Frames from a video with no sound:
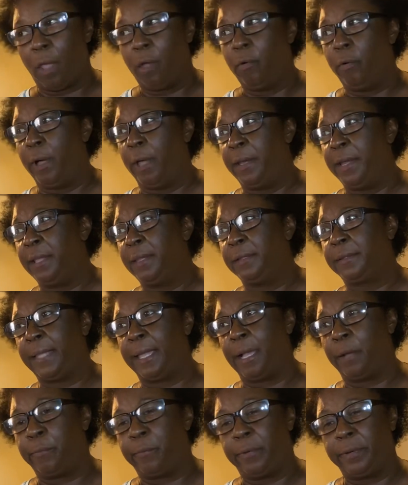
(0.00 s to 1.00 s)
Well, another
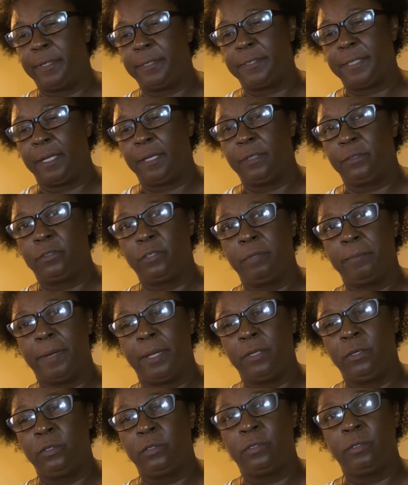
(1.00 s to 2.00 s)
thing I want to tell you too,
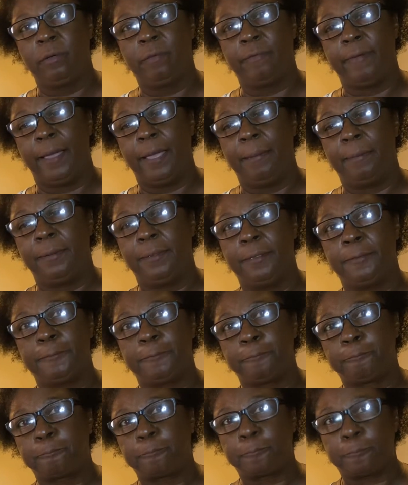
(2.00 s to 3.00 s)
my YouTube family.
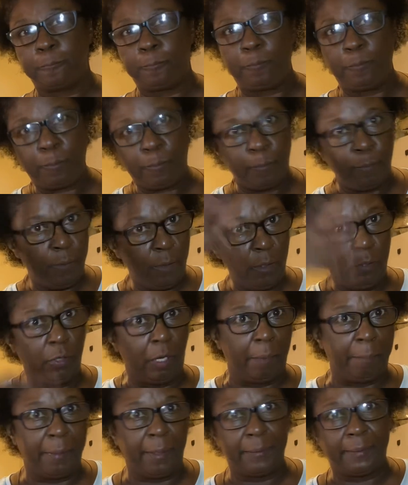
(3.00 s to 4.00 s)
You
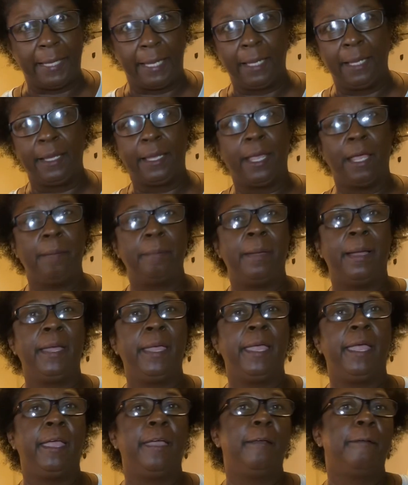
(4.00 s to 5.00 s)
know, I've been taking care of my
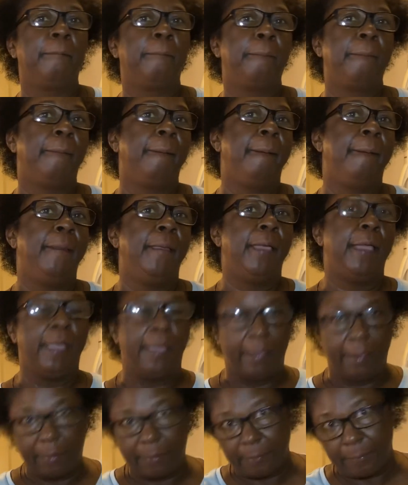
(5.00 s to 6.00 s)
hair,
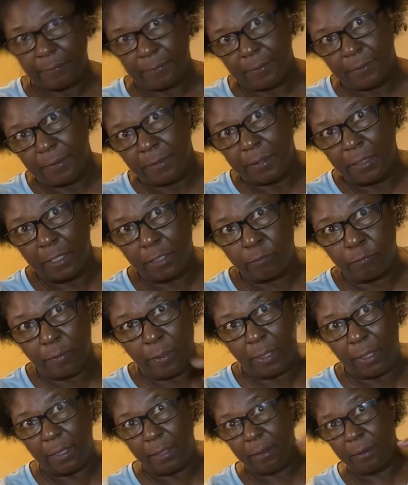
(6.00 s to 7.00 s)
and it's
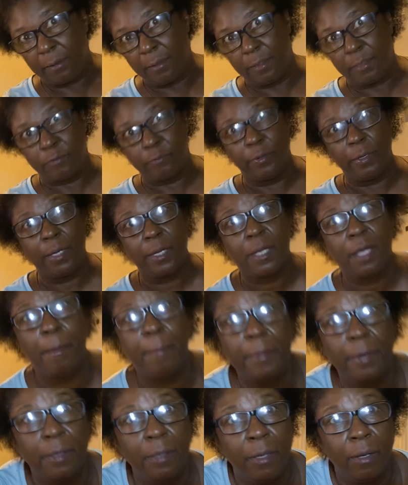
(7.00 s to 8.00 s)
really
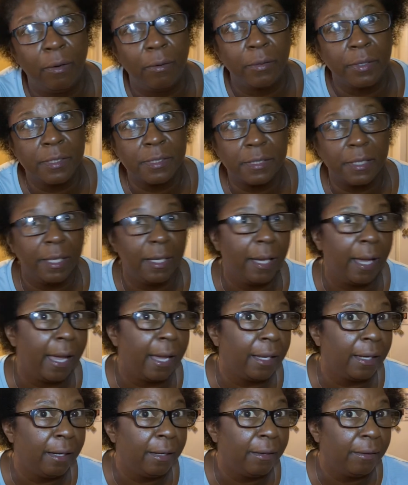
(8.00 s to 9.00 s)
coming along. You see how
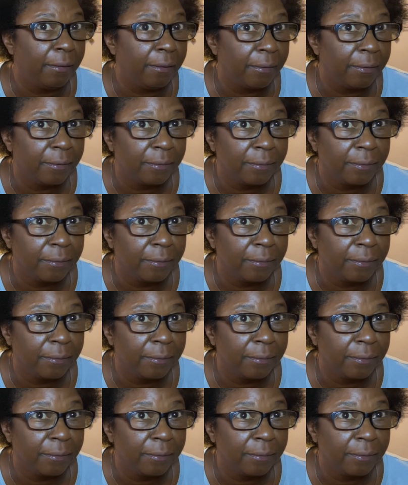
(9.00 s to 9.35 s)
it looks?